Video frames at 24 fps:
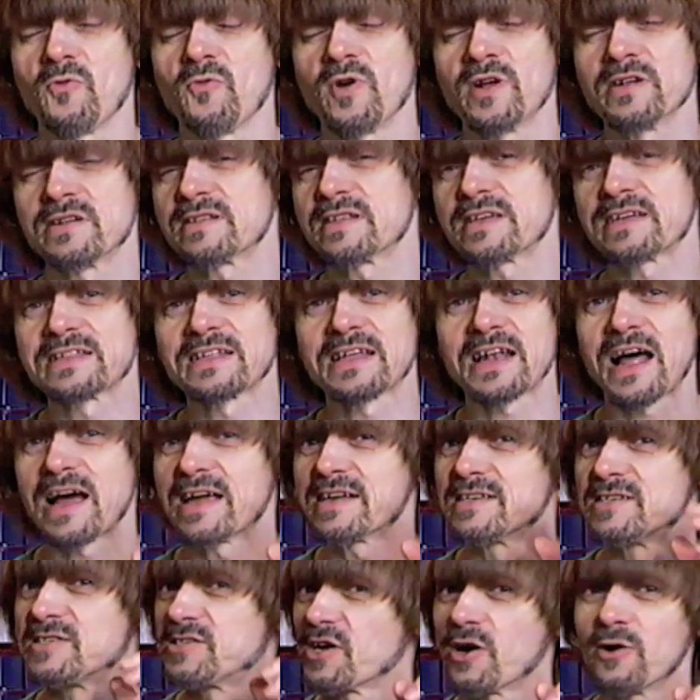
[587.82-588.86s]
one thing that I
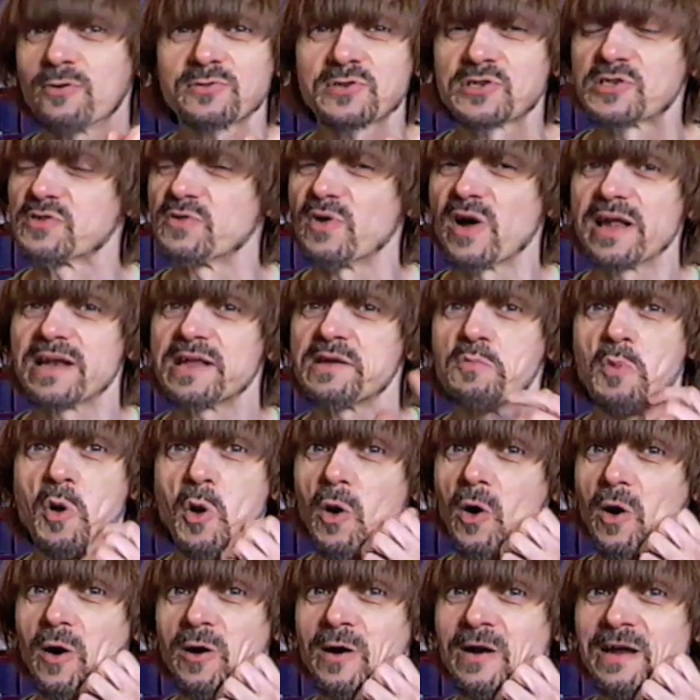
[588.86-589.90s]
don't do
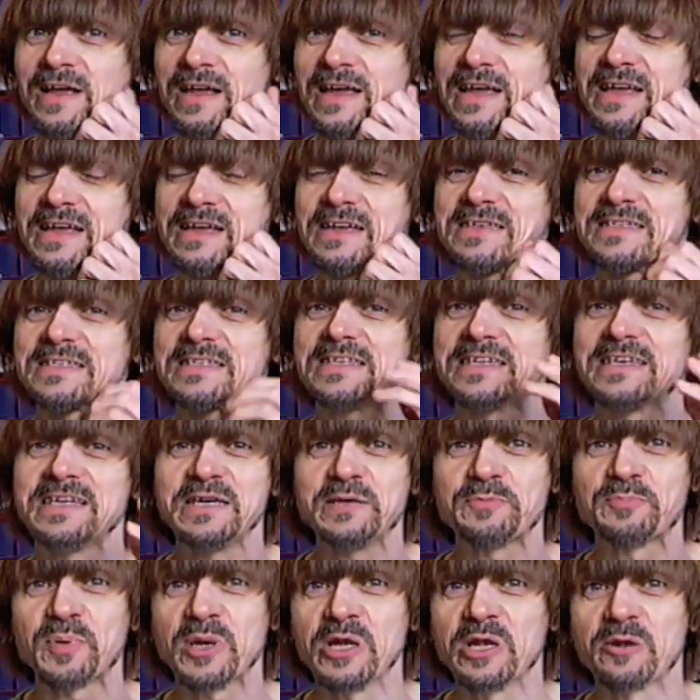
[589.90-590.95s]
anymore is to
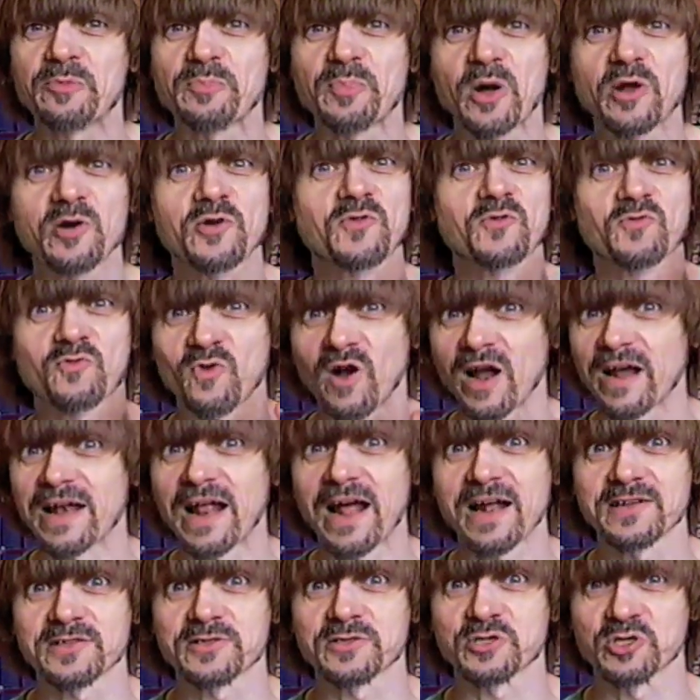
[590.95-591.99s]
eat peanut butter right
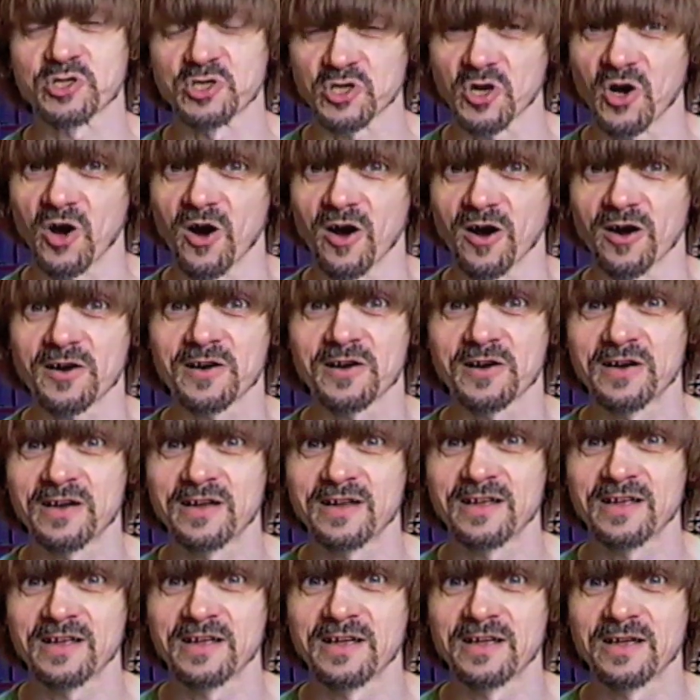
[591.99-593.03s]
out of the jar.
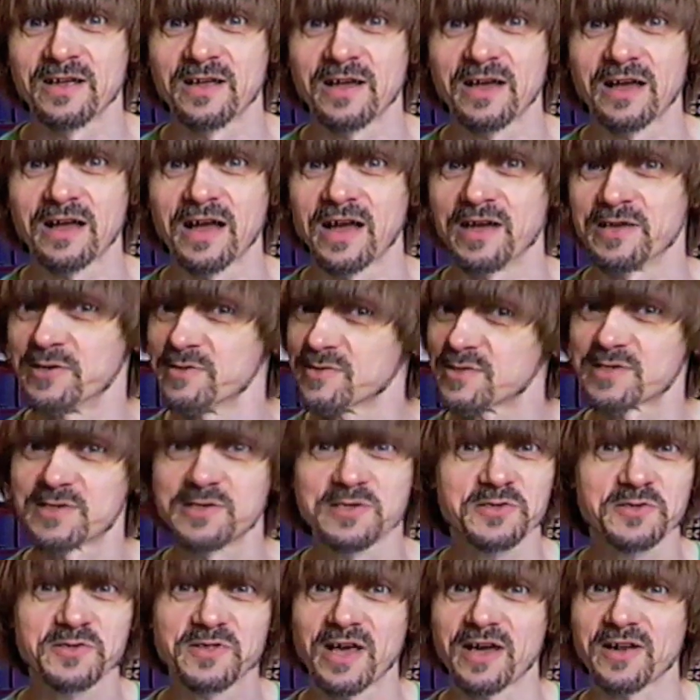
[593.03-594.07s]
I used to
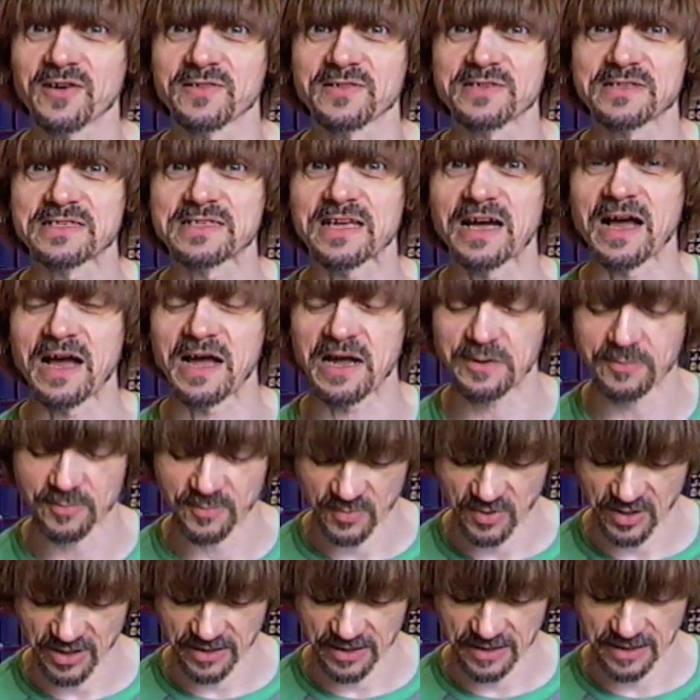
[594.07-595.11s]
do that all the time,
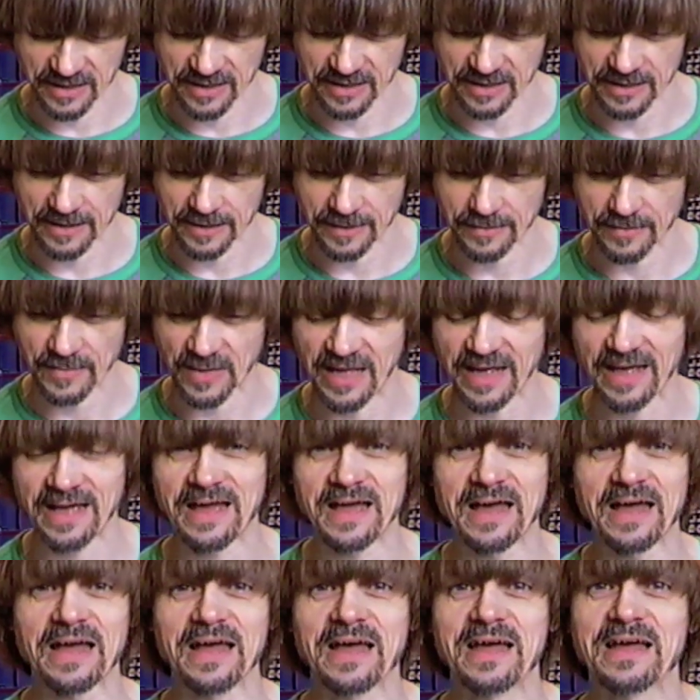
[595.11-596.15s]

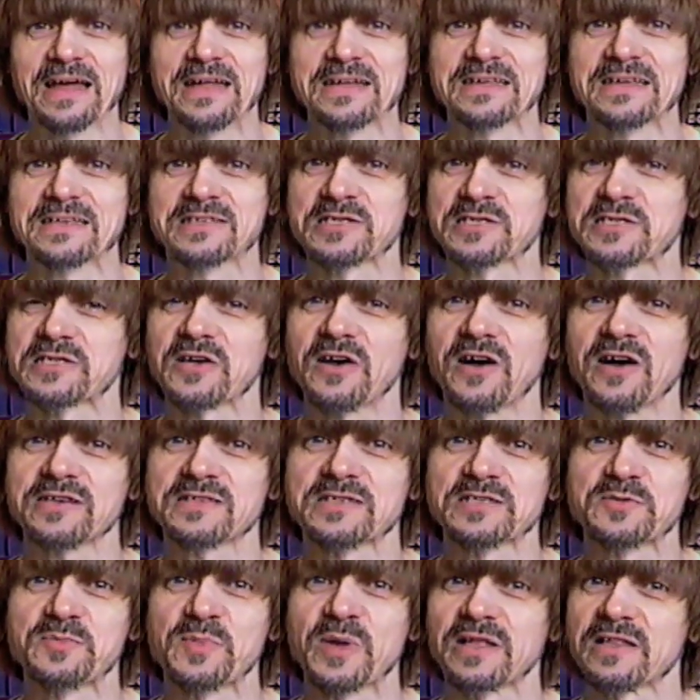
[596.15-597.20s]
and it just
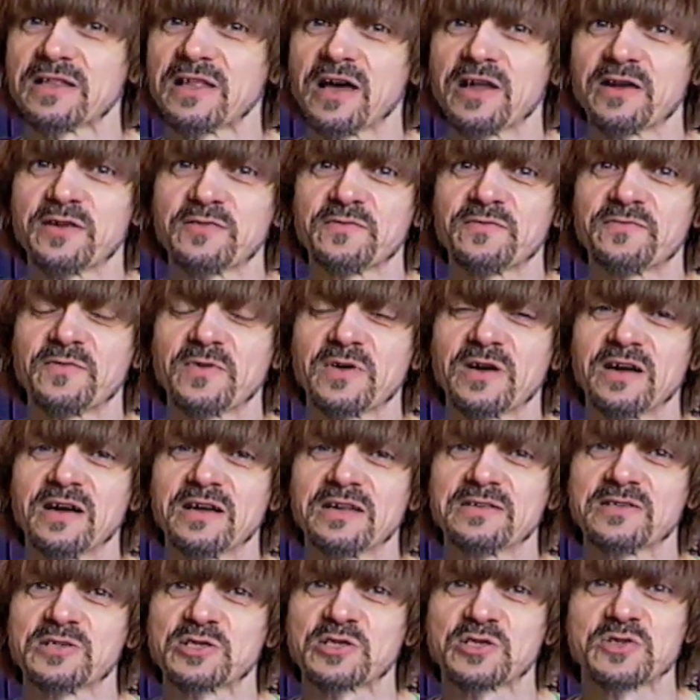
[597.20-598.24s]
causes me a lot
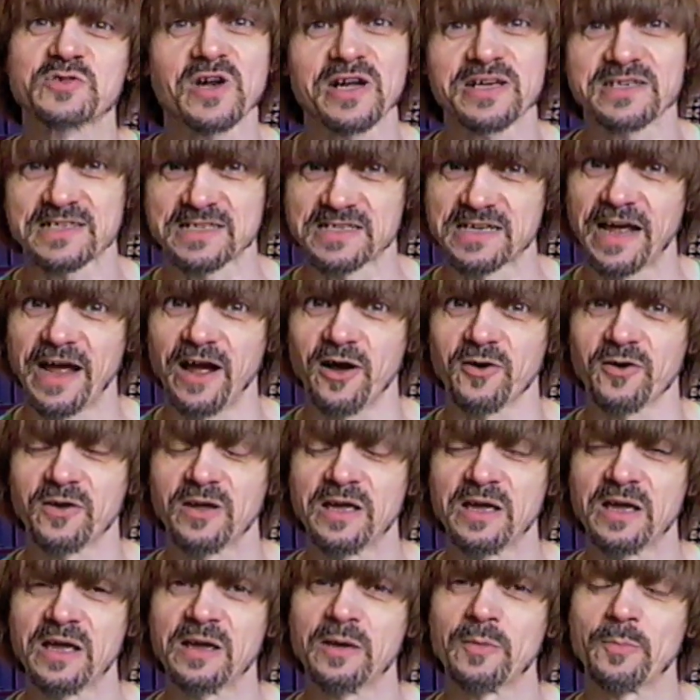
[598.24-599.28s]
of distress now.
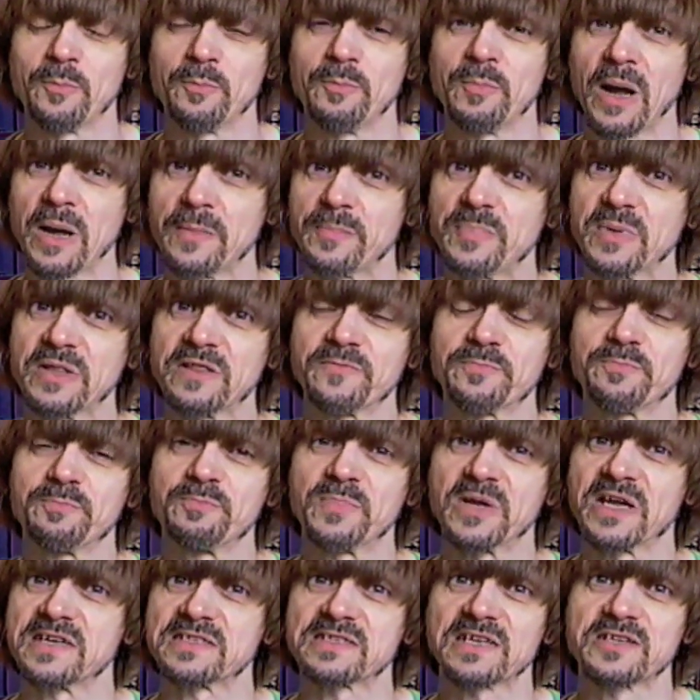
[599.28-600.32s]
Might be
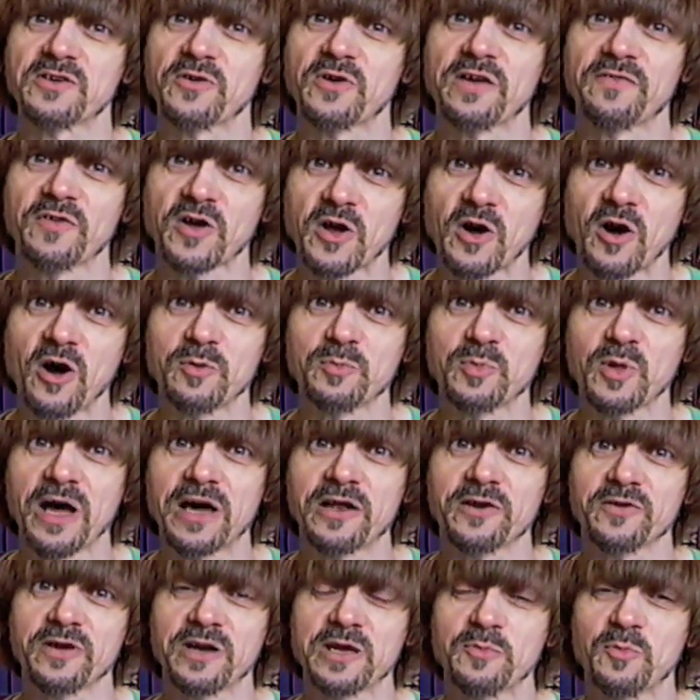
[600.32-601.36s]
because I don't have a
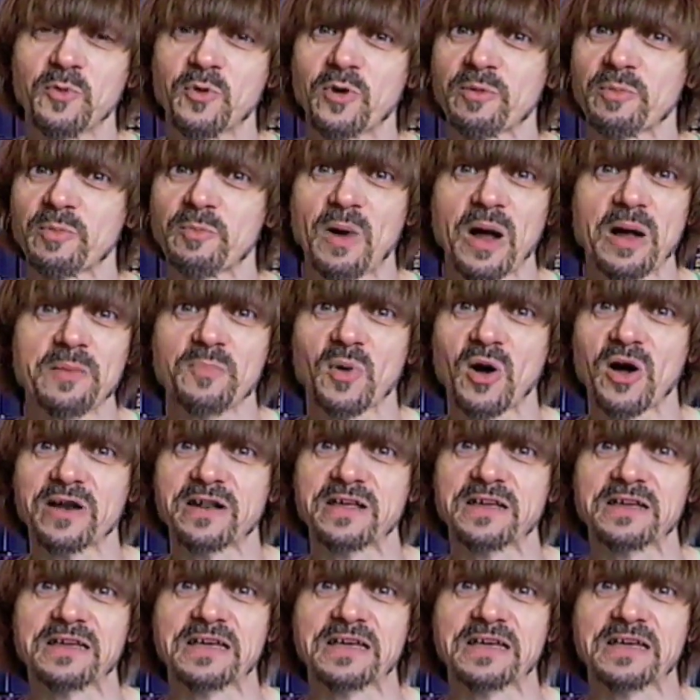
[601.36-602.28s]
gallbladder anymore, but my body